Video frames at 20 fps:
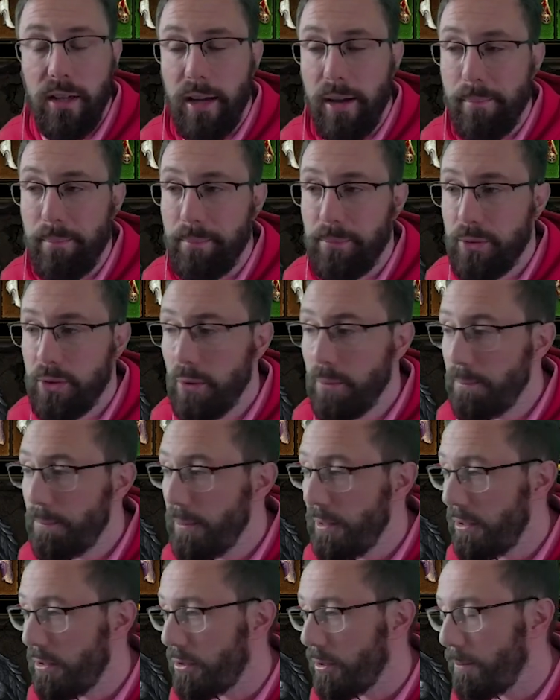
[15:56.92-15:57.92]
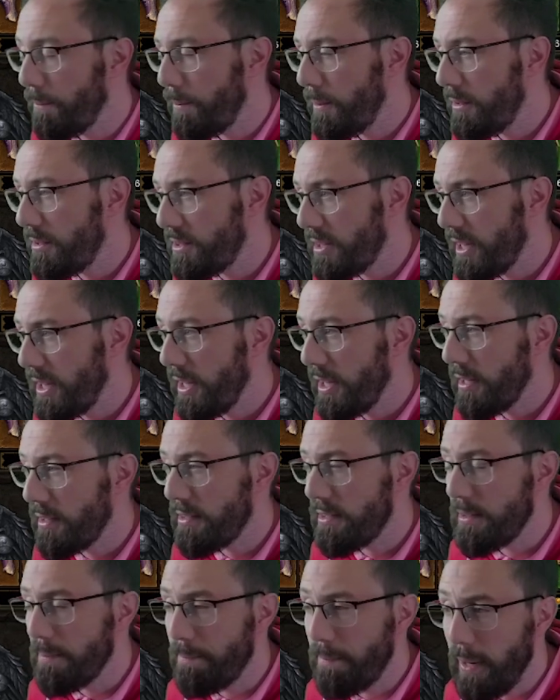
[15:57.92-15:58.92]
Don't be scared
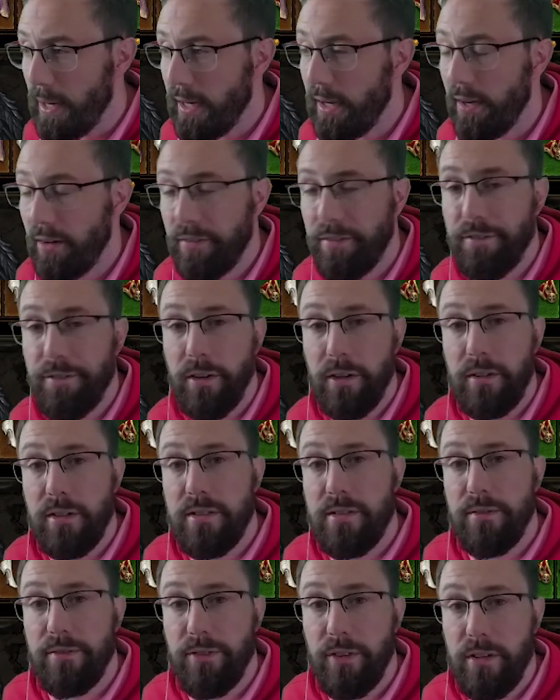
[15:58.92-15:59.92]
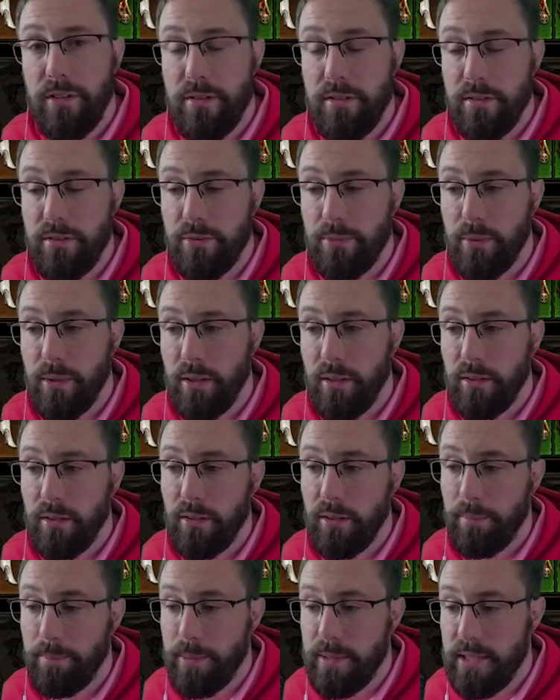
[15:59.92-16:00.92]
to back out of fights in Frenzy as well,
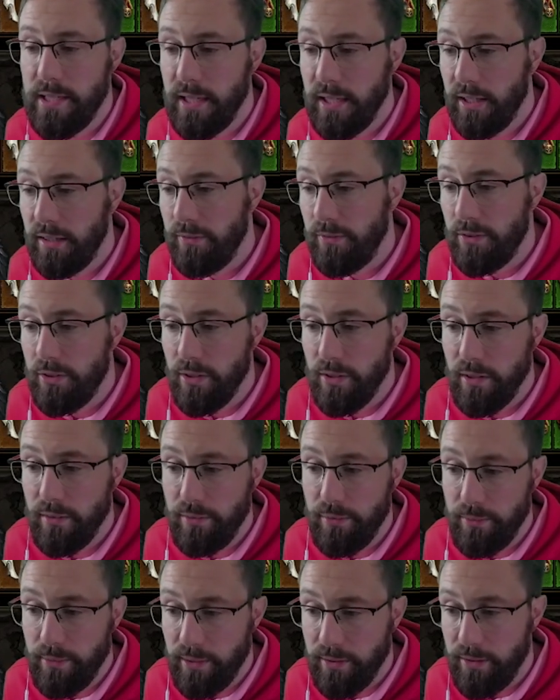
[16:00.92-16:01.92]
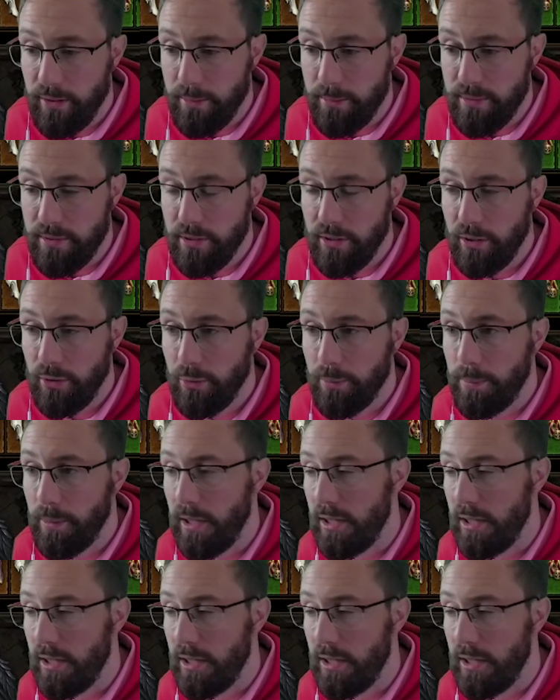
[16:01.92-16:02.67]
particularly if you don't have your Wrath of the Berserker up. It's